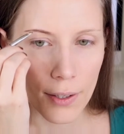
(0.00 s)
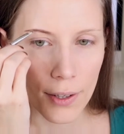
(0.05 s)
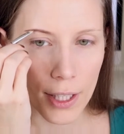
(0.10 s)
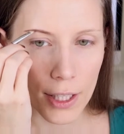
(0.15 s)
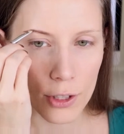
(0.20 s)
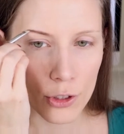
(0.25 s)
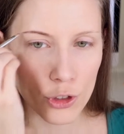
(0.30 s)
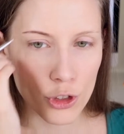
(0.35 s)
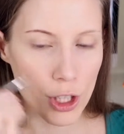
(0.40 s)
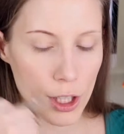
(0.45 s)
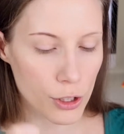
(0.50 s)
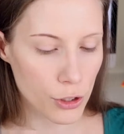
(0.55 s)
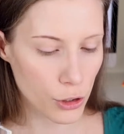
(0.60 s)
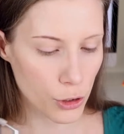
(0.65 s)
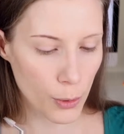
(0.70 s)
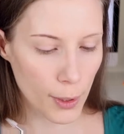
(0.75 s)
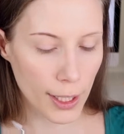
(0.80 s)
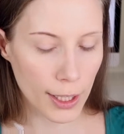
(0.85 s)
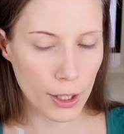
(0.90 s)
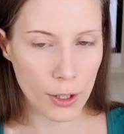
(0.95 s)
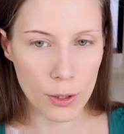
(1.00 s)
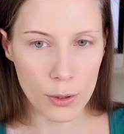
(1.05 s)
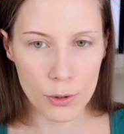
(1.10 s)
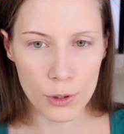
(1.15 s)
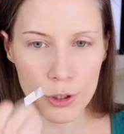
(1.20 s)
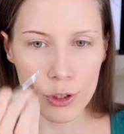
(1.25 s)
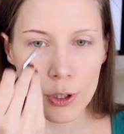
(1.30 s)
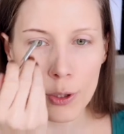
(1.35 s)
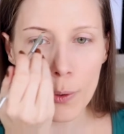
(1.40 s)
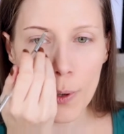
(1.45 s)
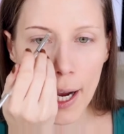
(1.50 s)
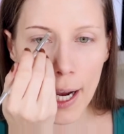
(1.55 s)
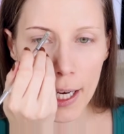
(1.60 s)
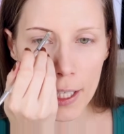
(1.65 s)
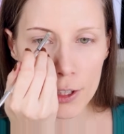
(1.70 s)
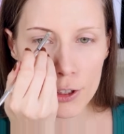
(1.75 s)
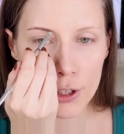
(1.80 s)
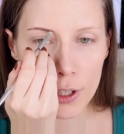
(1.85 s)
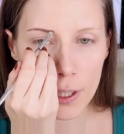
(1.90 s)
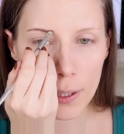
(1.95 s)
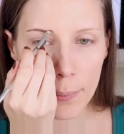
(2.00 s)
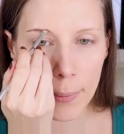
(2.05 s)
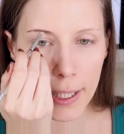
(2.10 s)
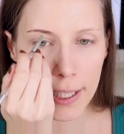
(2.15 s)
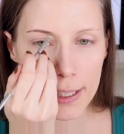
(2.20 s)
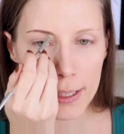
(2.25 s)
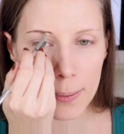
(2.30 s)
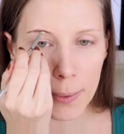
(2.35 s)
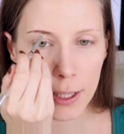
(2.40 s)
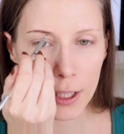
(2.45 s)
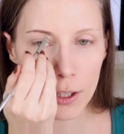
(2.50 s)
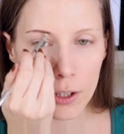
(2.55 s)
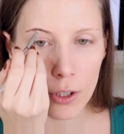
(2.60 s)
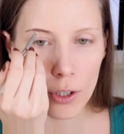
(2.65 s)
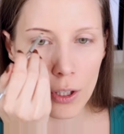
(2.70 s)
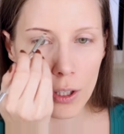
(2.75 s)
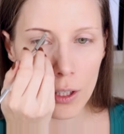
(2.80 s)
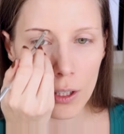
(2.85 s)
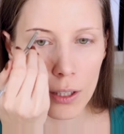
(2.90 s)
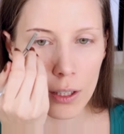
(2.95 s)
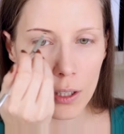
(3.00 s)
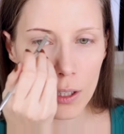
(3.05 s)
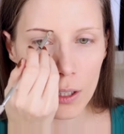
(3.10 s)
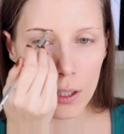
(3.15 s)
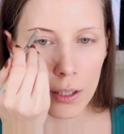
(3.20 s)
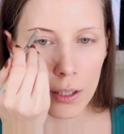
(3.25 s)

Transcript: that just doing those two actually makes me look